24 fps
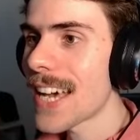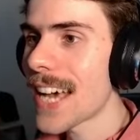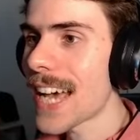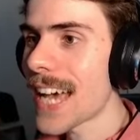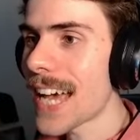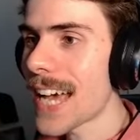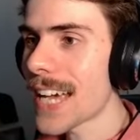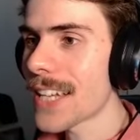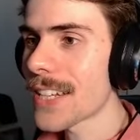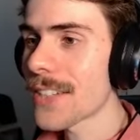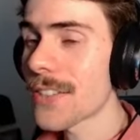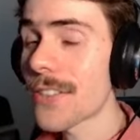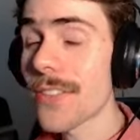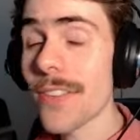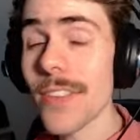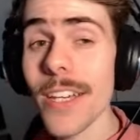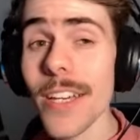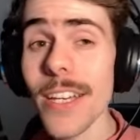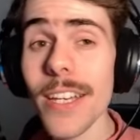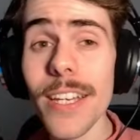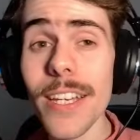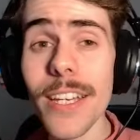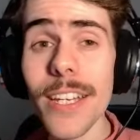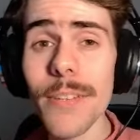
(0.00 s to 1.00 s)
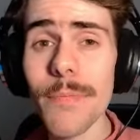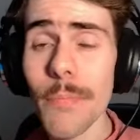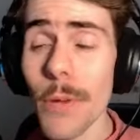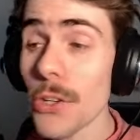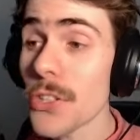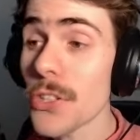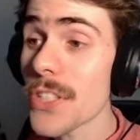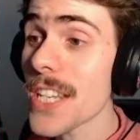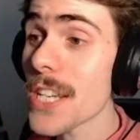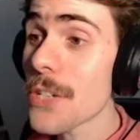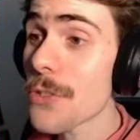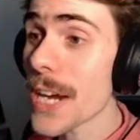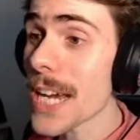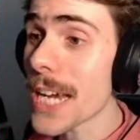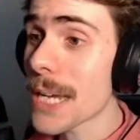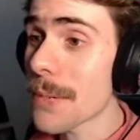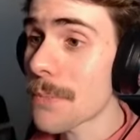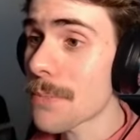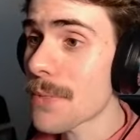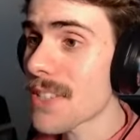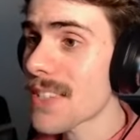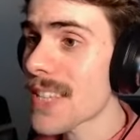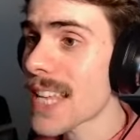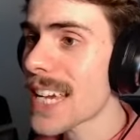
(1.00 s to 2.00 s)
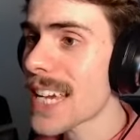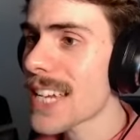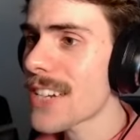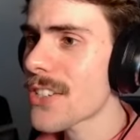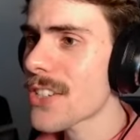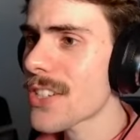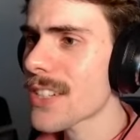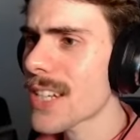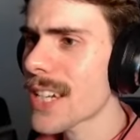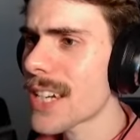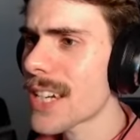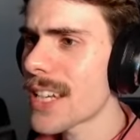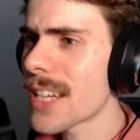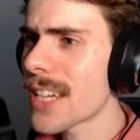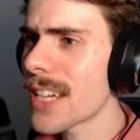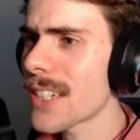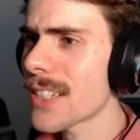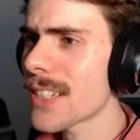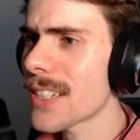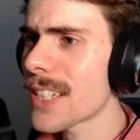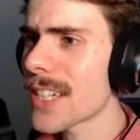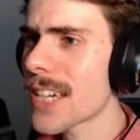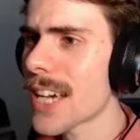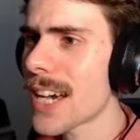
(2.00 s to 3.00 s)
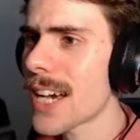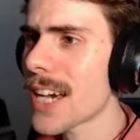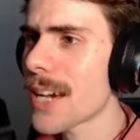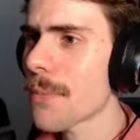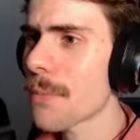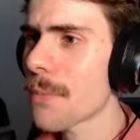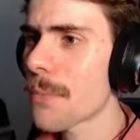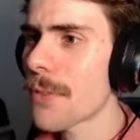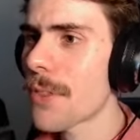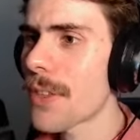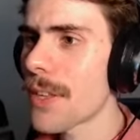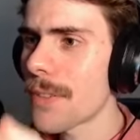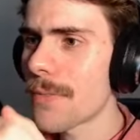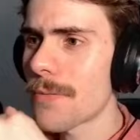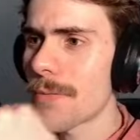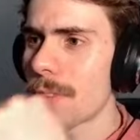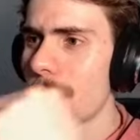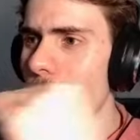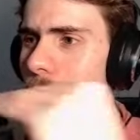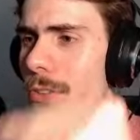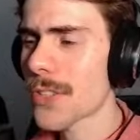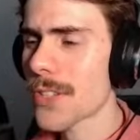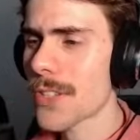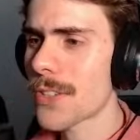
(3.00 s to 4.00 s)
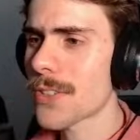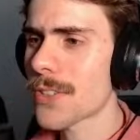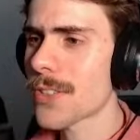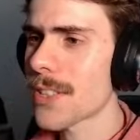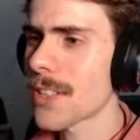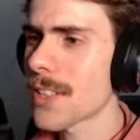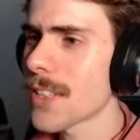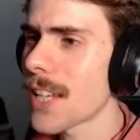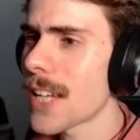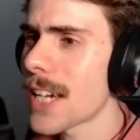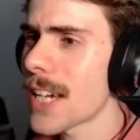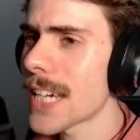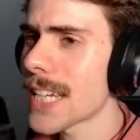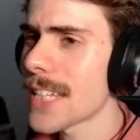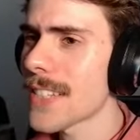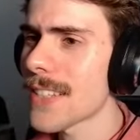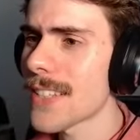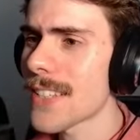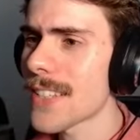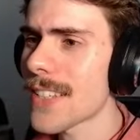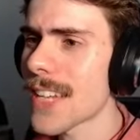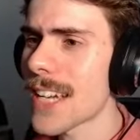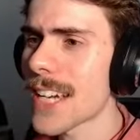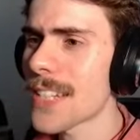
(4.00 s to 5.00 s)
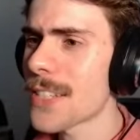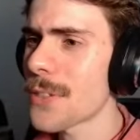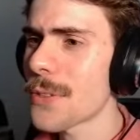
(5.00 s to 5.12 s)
and the mossy drapes. They just kind of cut up the horizontal lines.